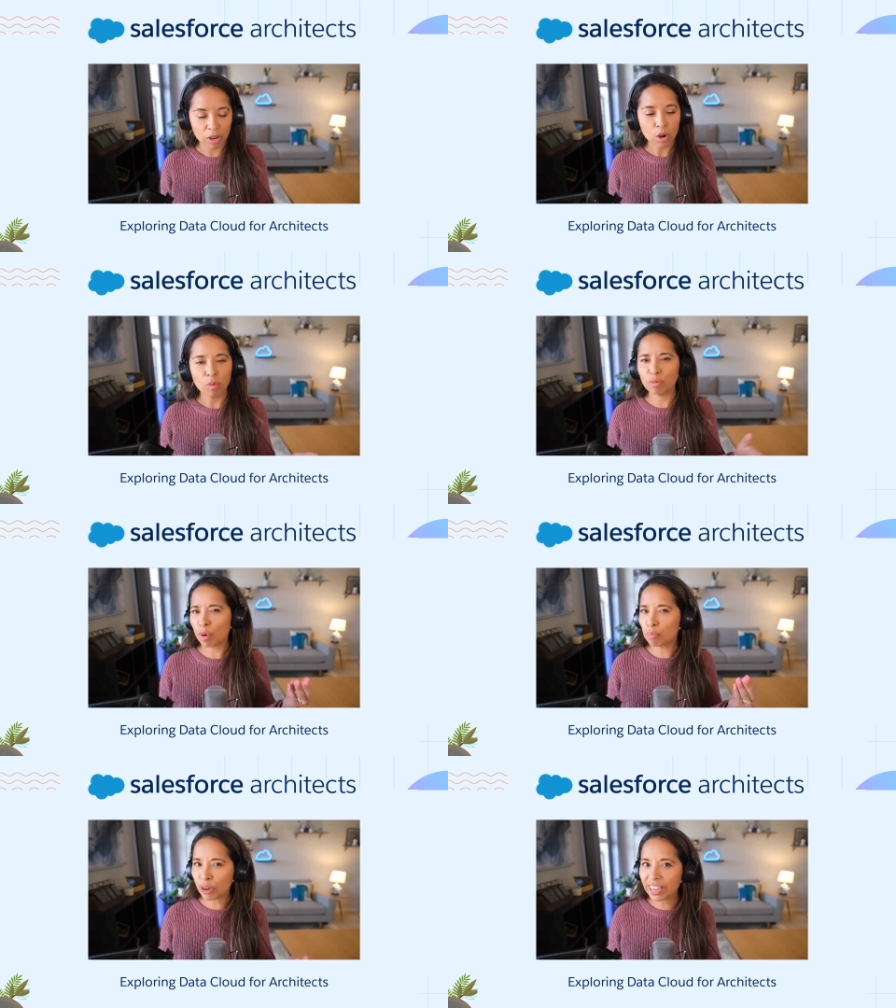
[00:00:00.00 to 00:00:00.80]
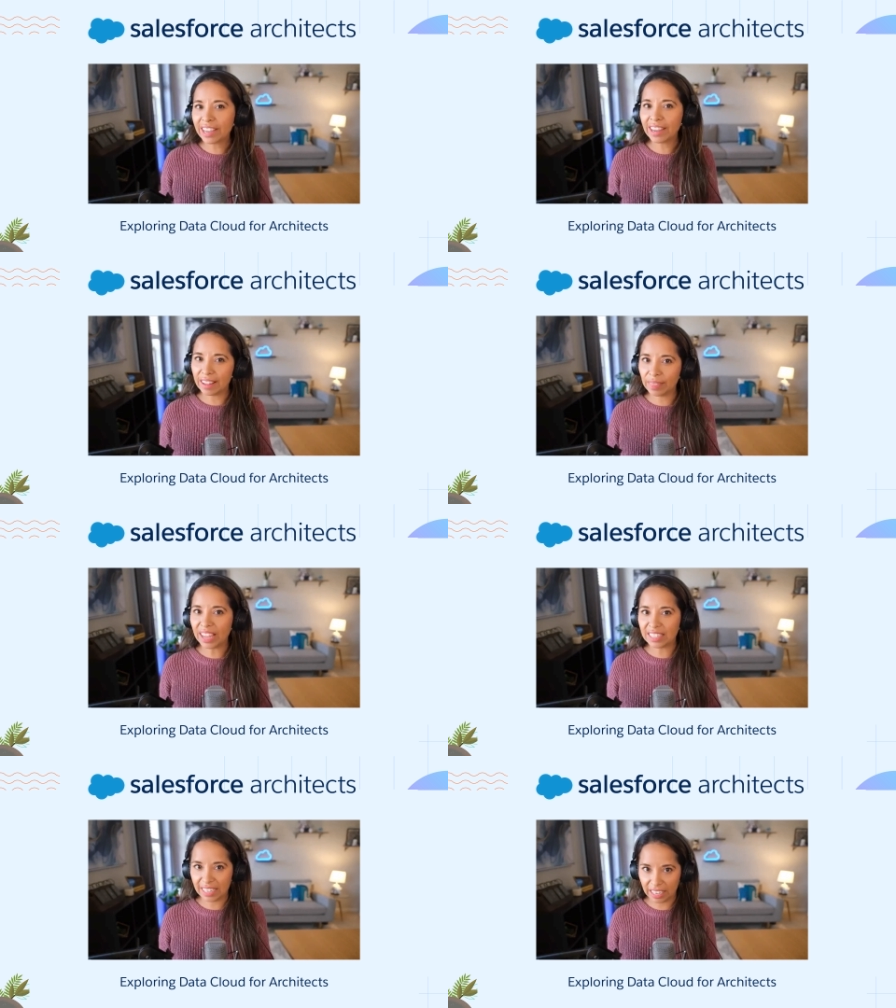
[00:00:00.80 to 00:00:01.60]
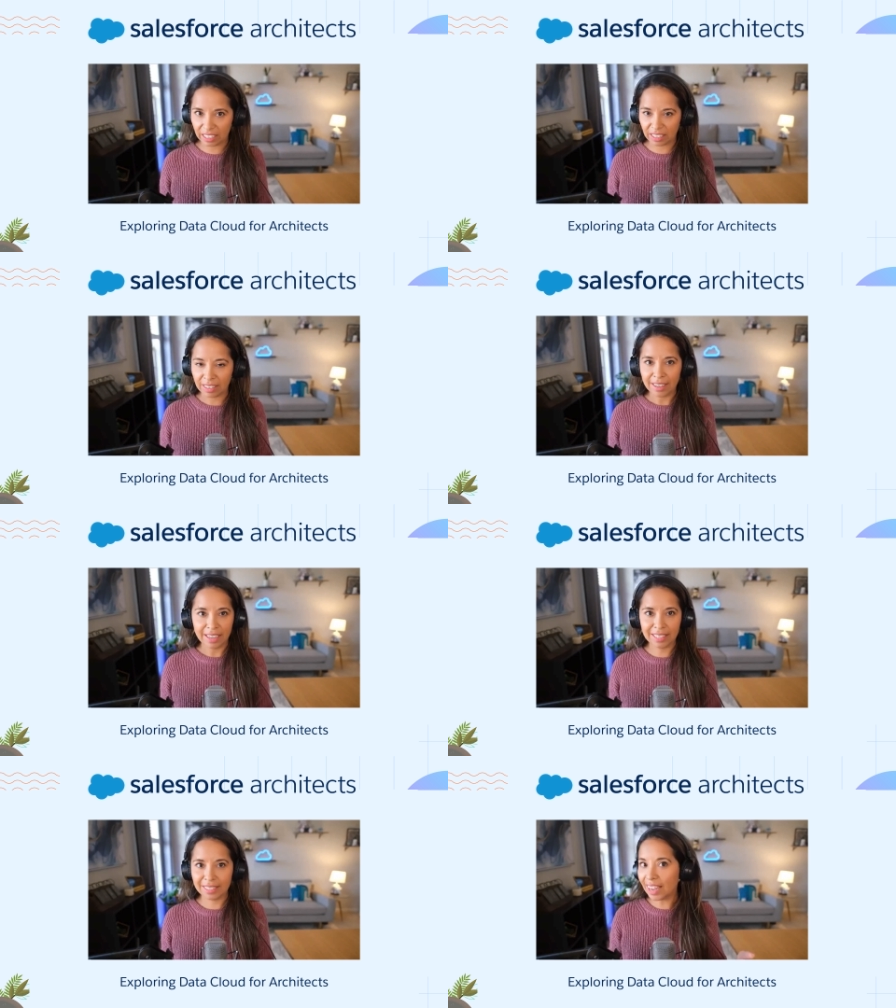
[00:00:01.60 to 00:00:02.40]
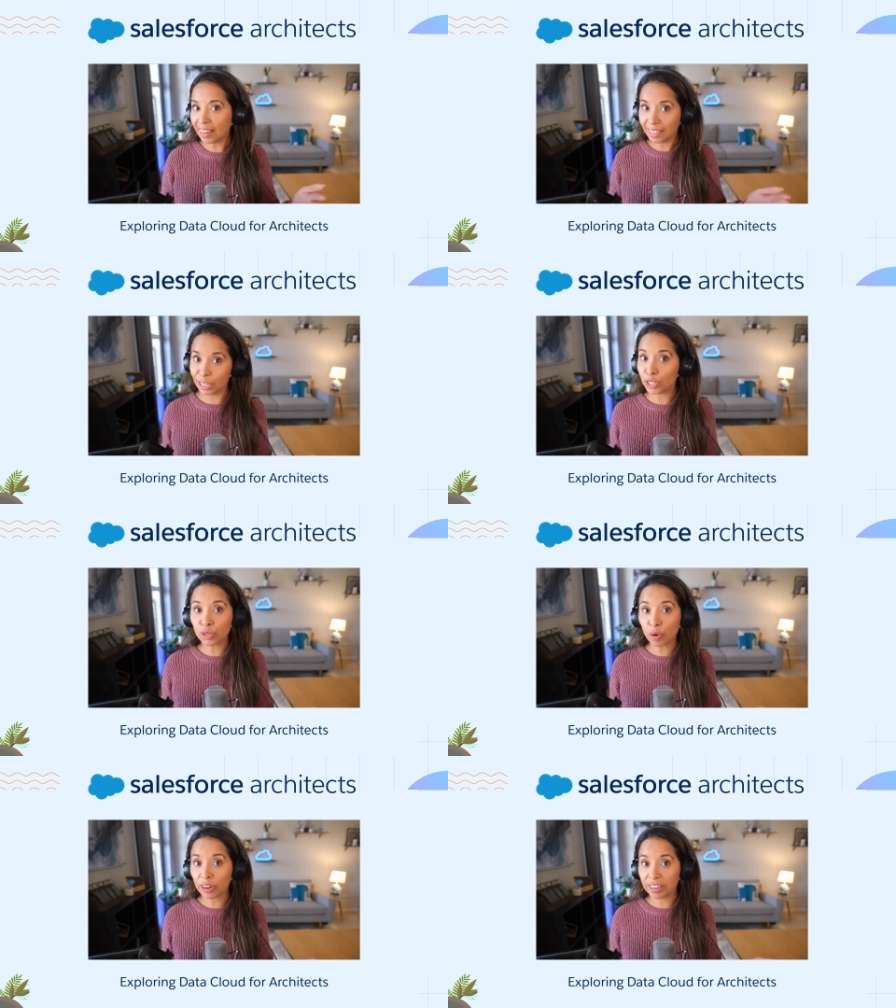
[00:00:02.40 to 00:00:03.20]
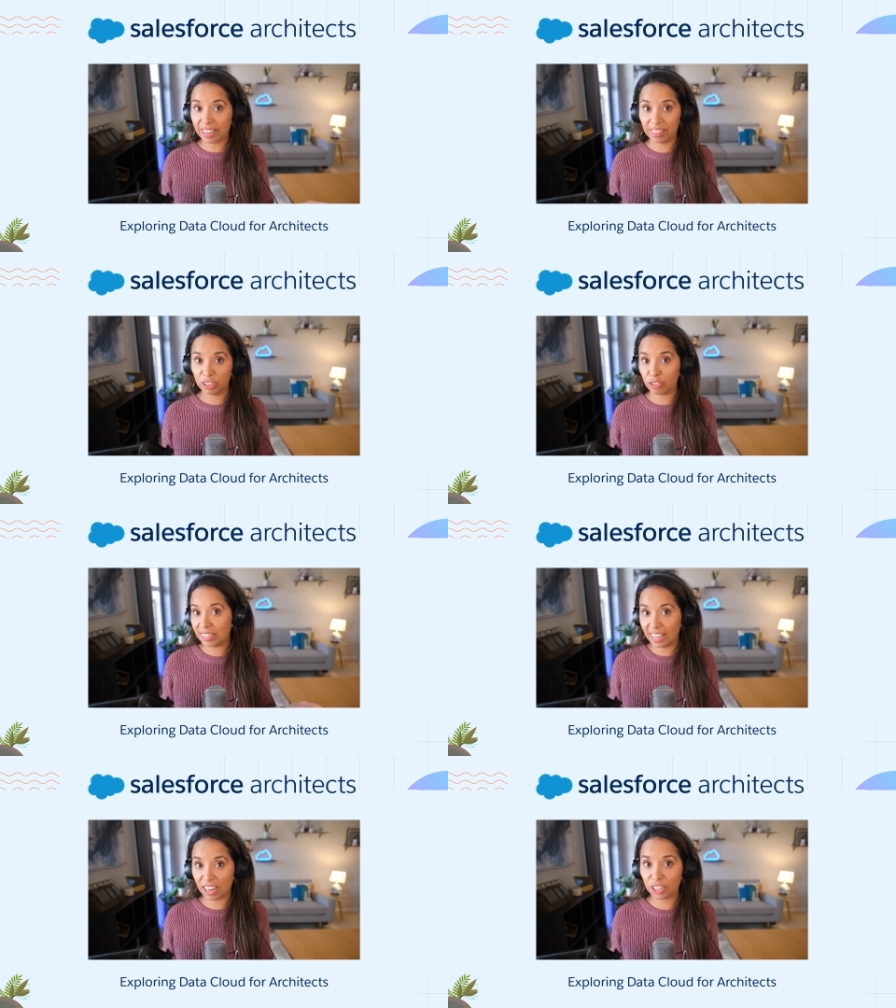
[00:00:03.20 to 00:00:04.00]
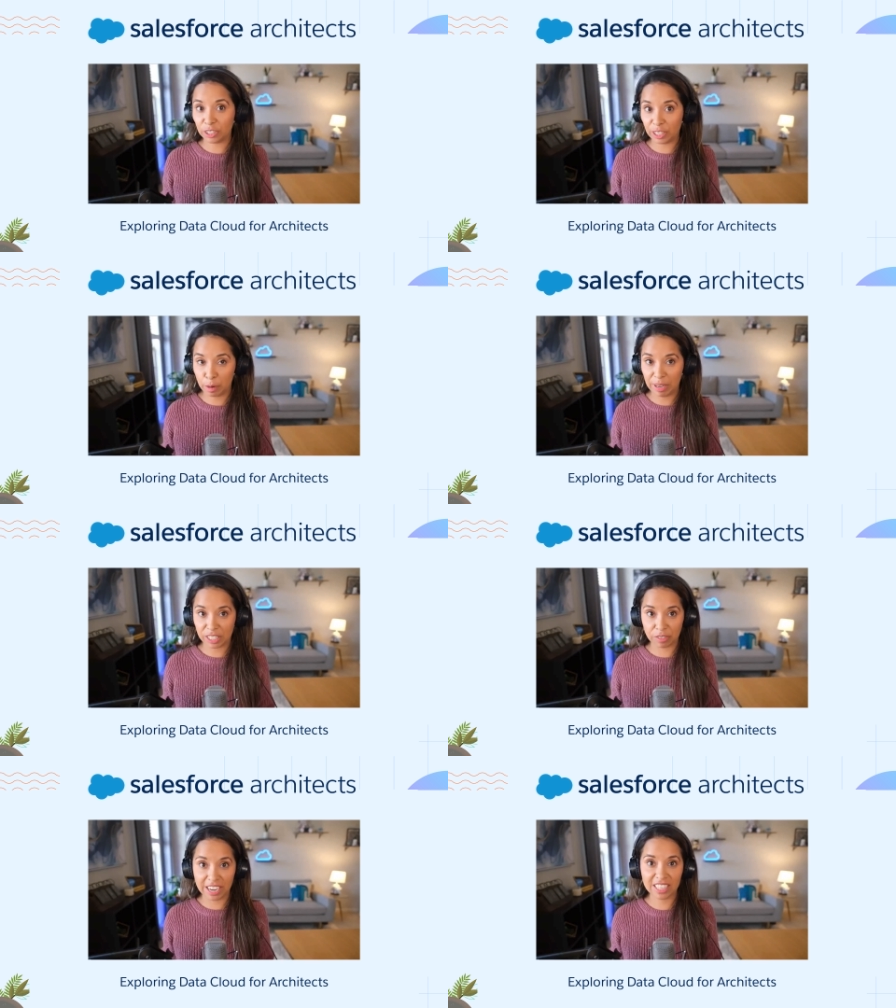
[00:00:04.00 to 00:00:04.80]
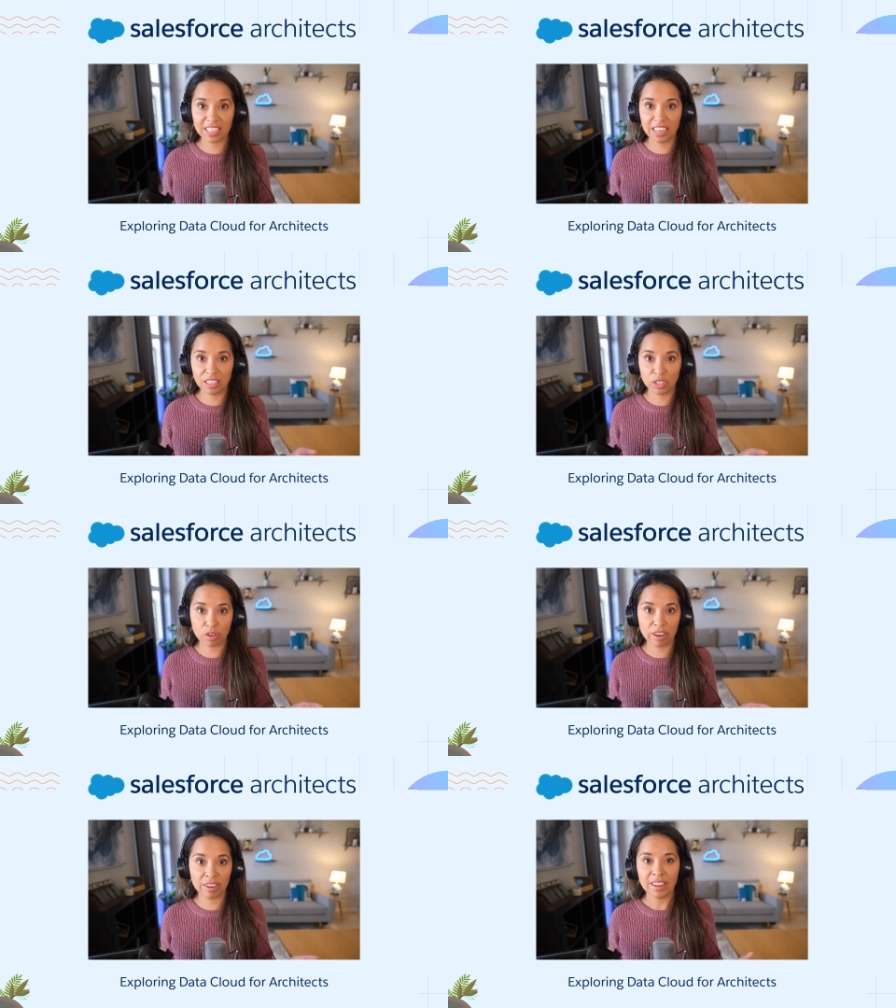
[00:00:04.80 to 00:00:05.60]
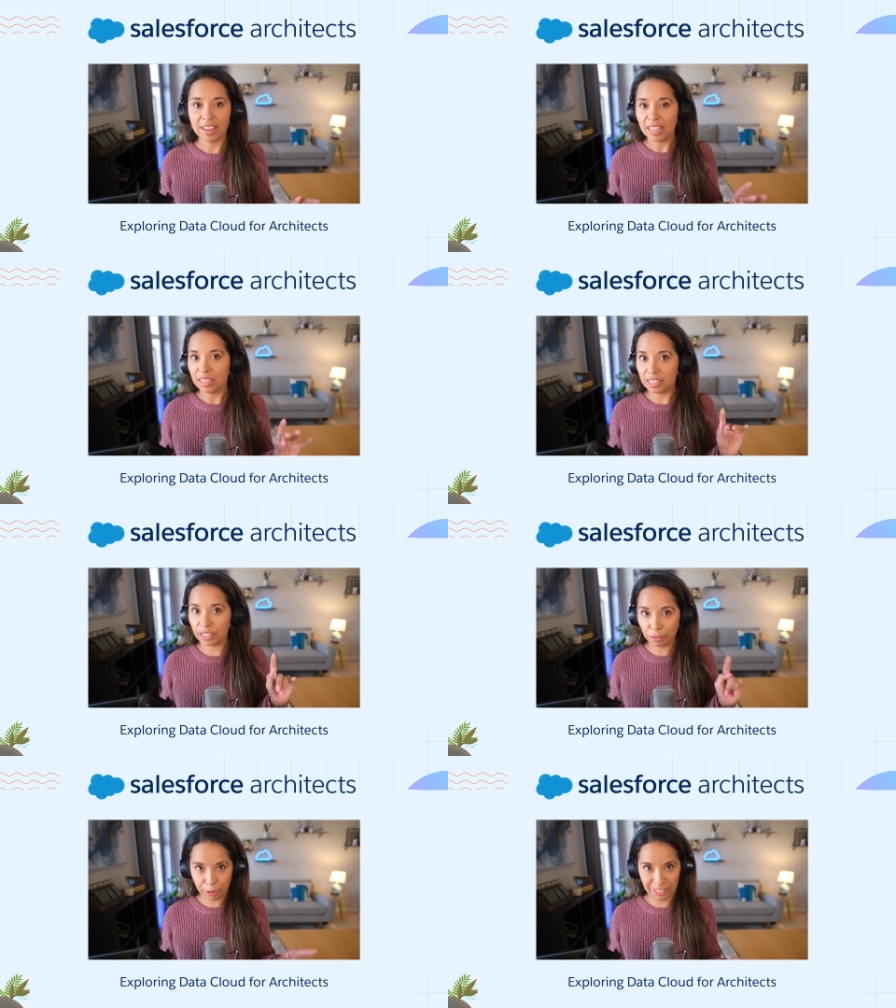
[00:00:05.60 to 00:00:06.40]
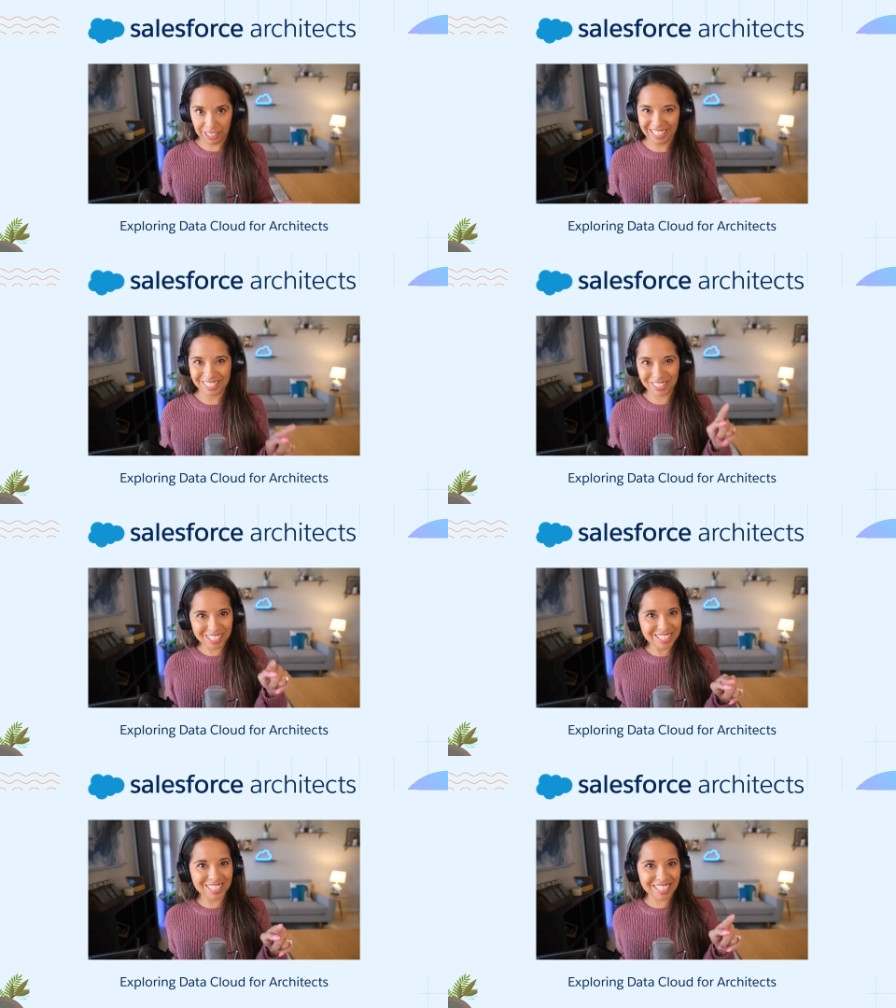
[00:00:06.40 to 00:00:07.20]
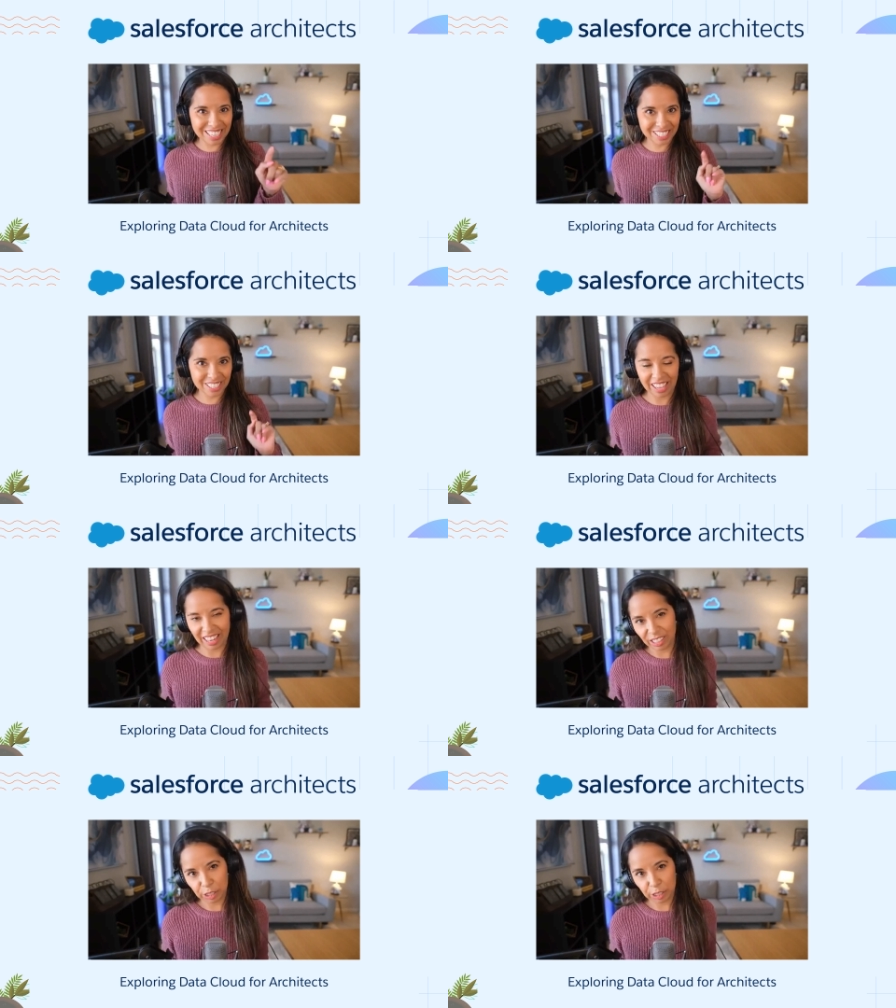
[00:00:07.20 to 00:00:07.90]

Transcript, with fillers: when we're bringing in that data, it's not getting stored in the transactional database, right? It's getting stored differently. So let's dig into that a little